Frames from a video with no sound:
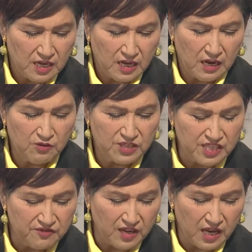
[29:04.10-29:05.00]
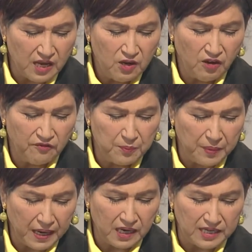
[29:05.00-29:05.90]
How severe of
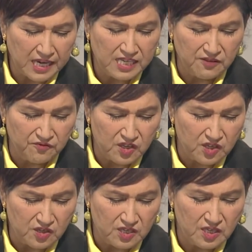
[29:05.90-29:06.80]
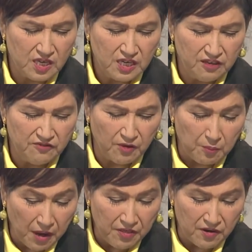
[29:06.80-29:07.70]
impact against the fetus if a
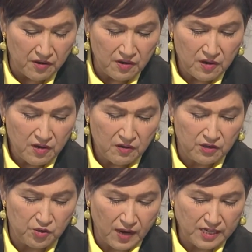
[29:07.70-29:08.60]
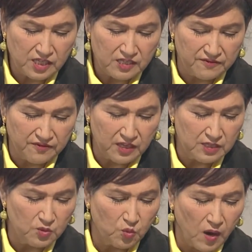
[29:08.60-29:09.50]
mother contracted
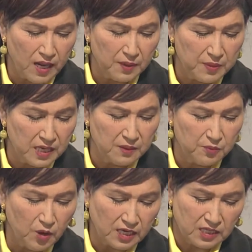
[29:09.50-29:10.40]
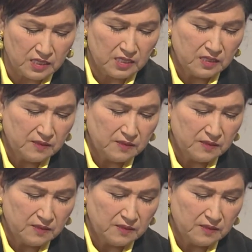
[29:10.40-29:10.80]
syphilis while being pregnant?